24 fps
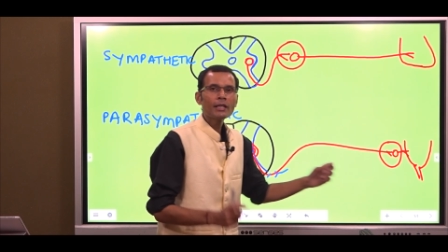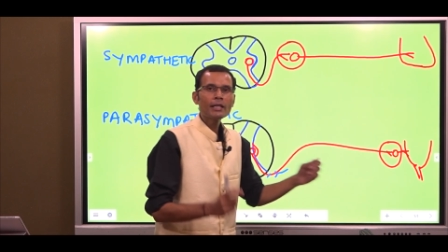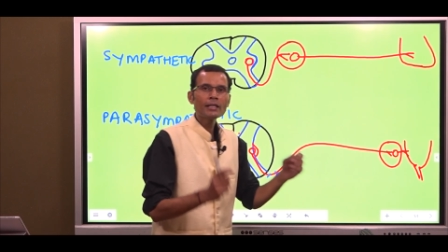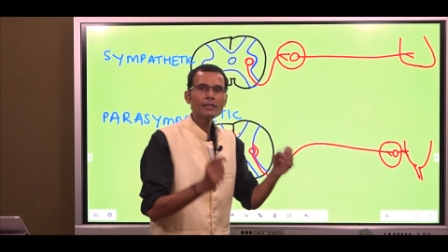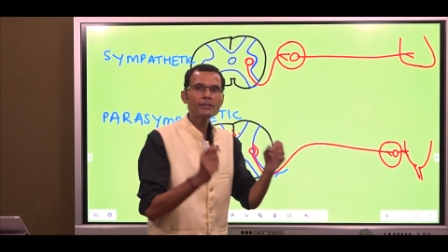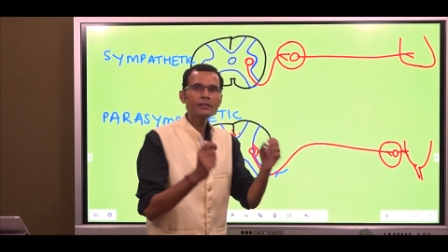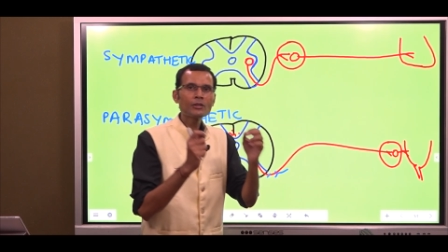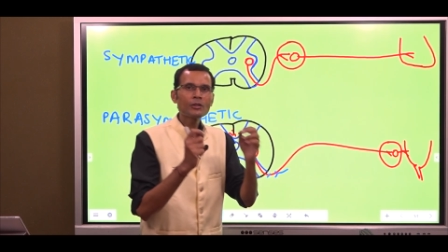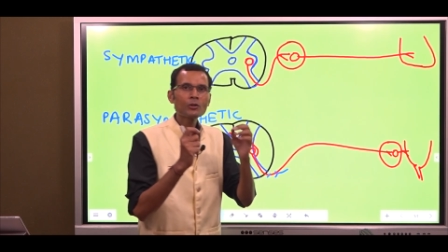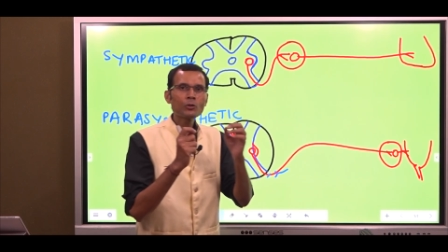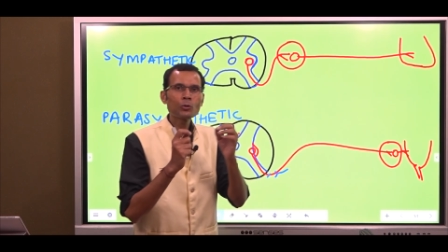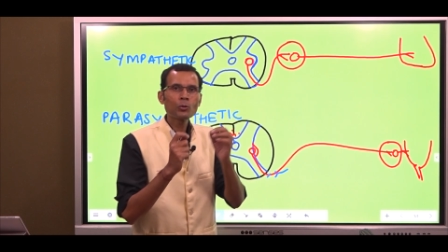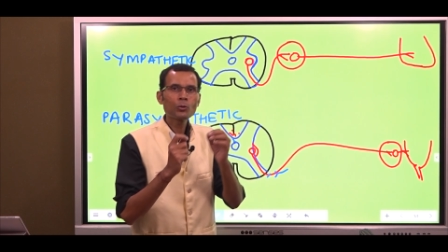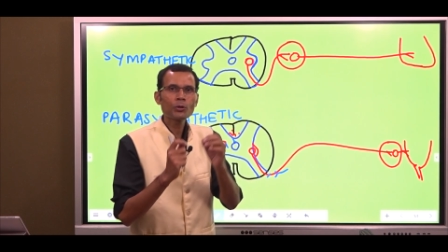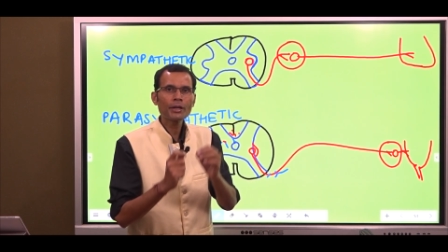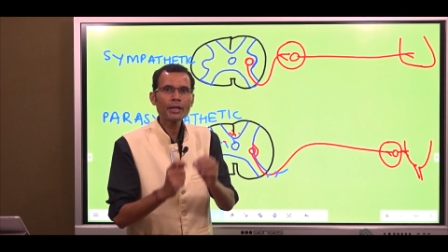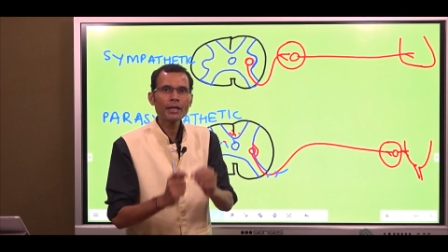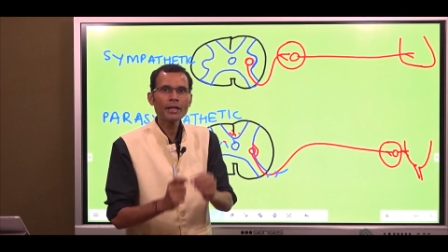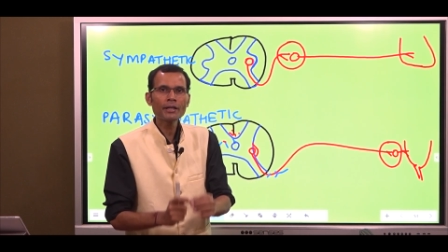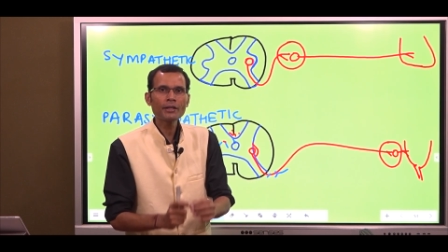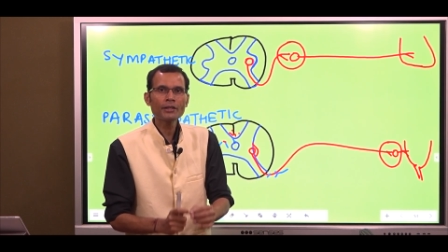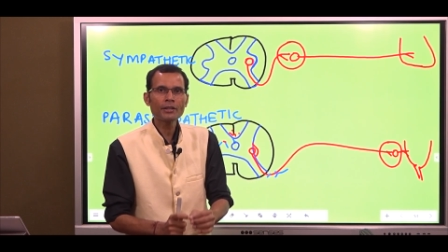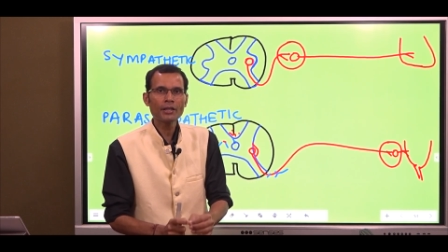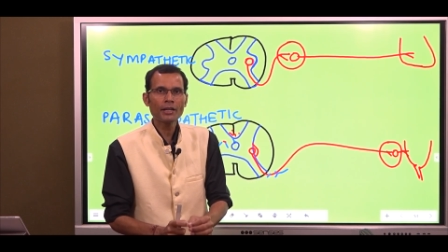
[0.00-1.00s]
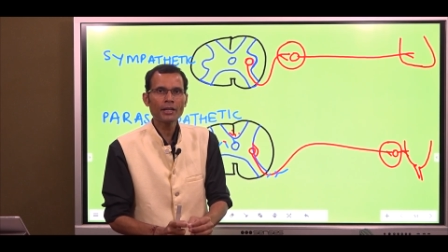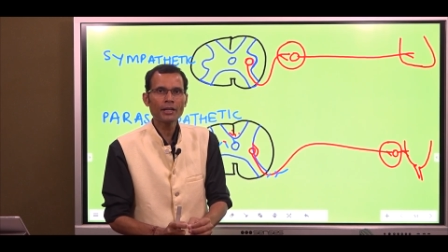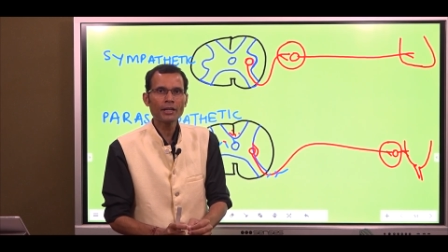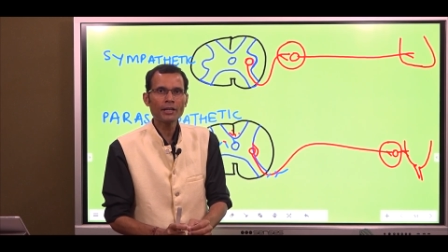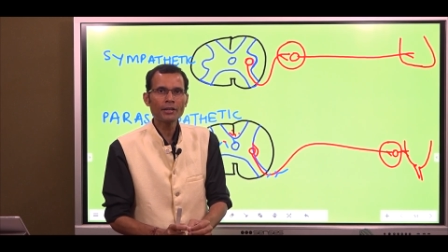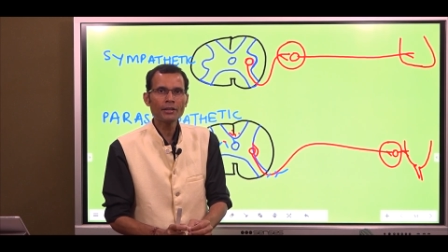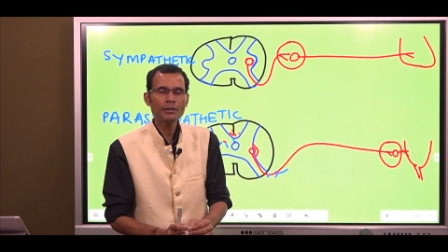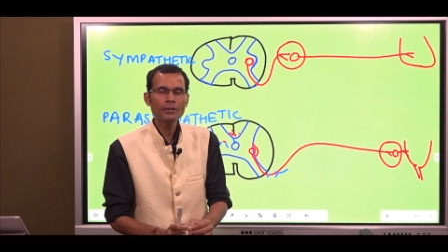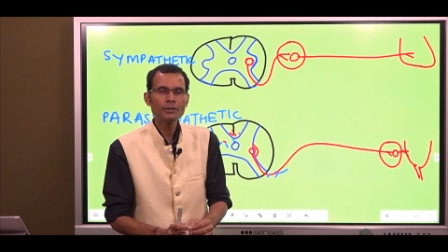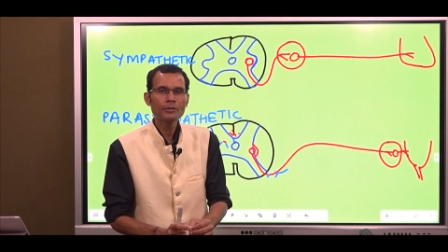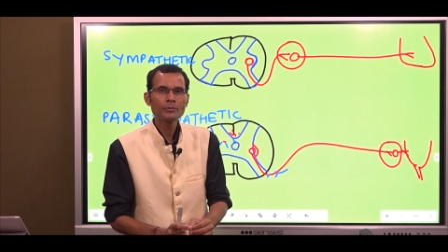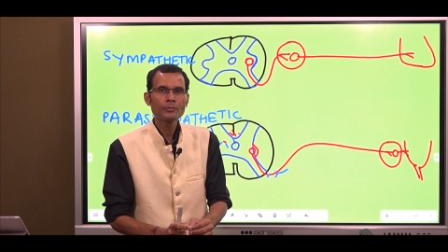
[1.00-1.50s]
is
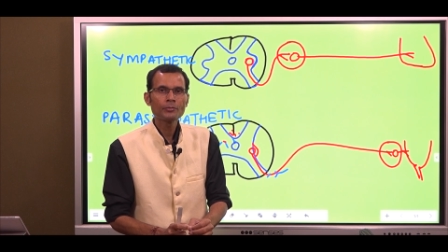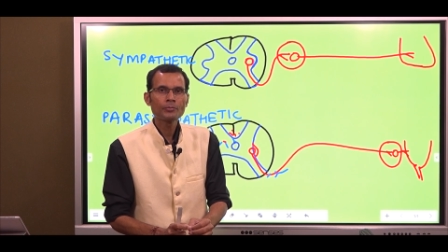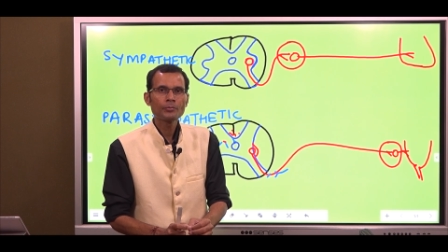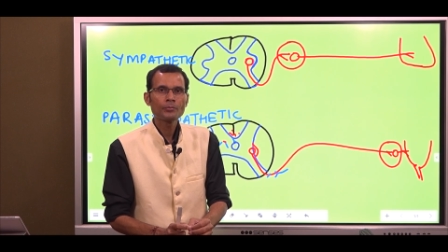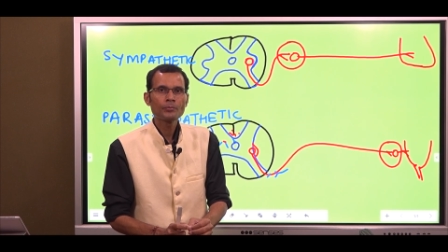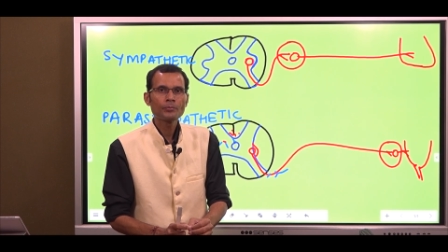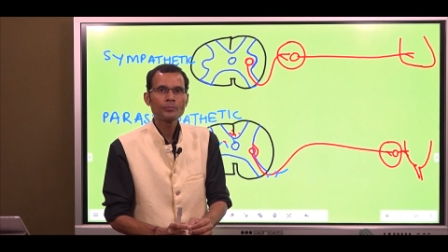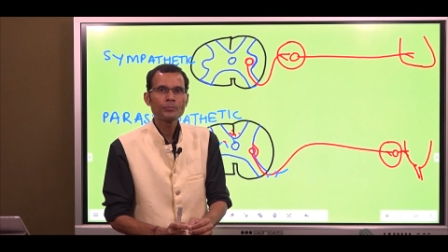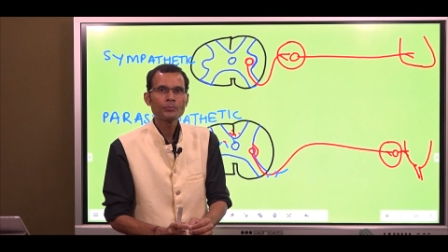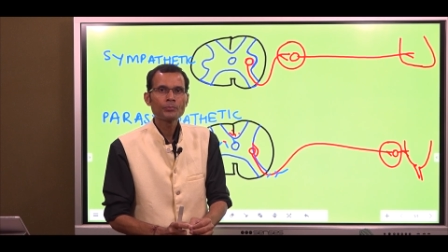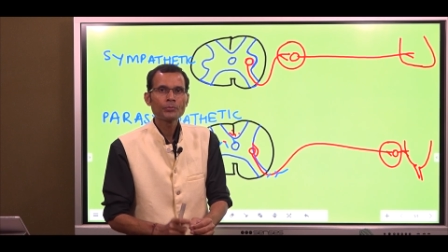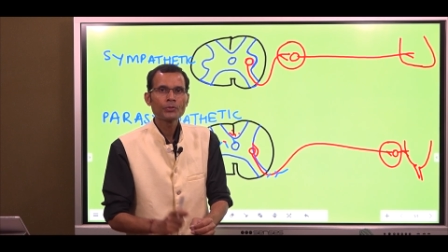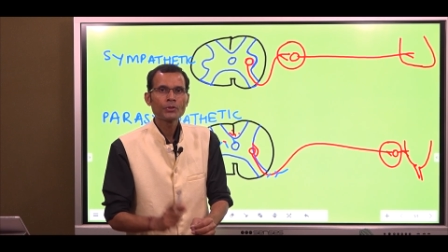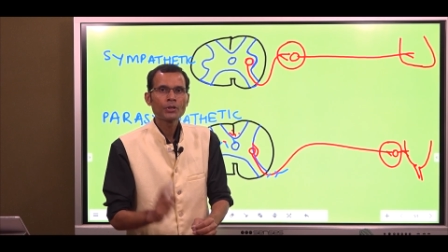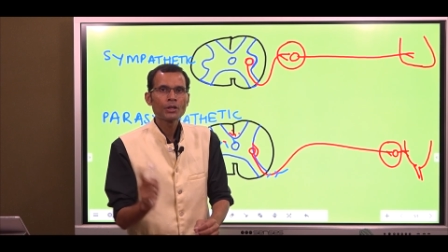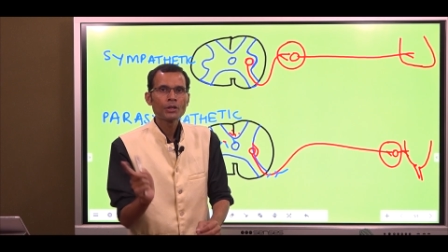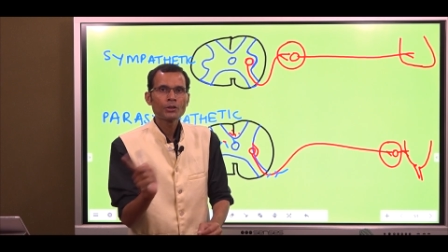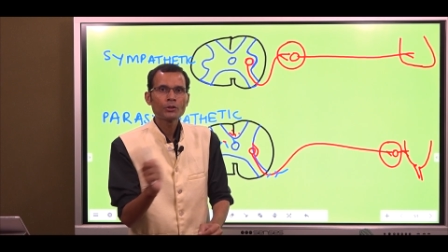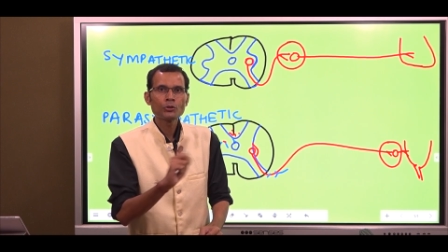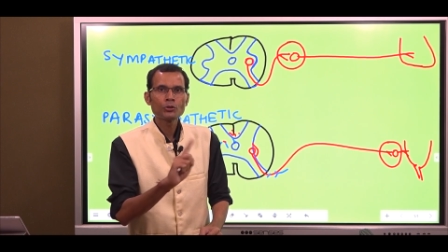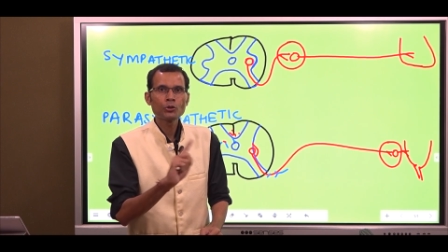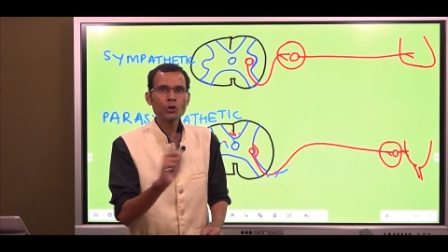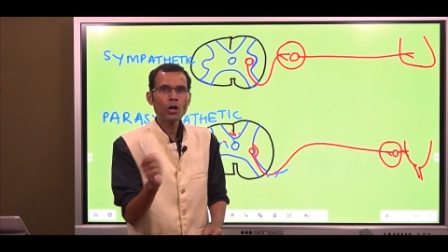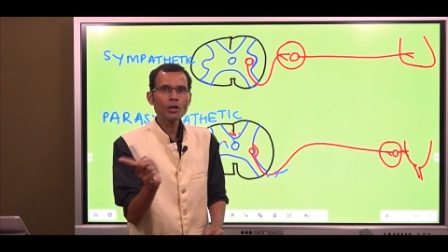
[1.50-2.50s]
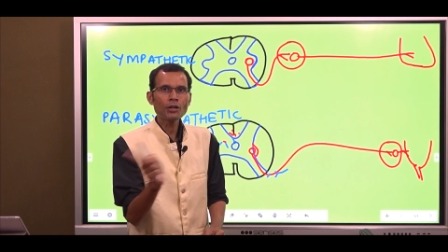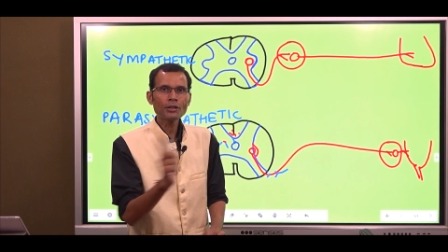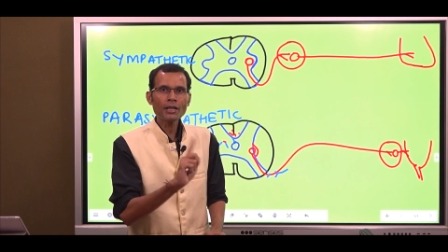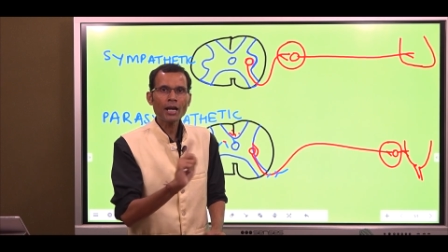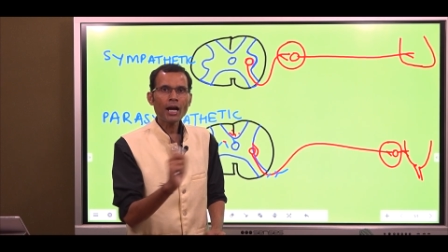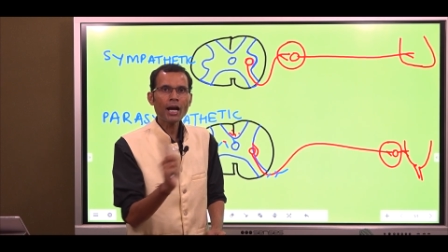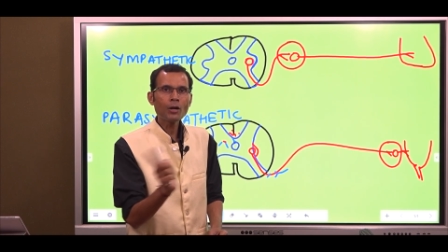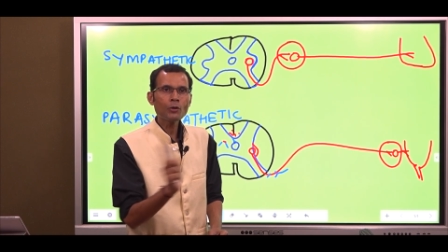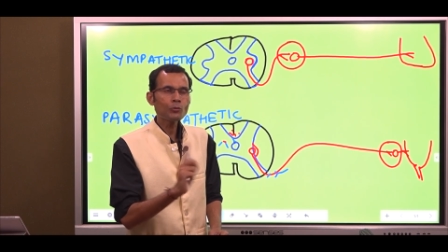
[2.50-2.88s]
located not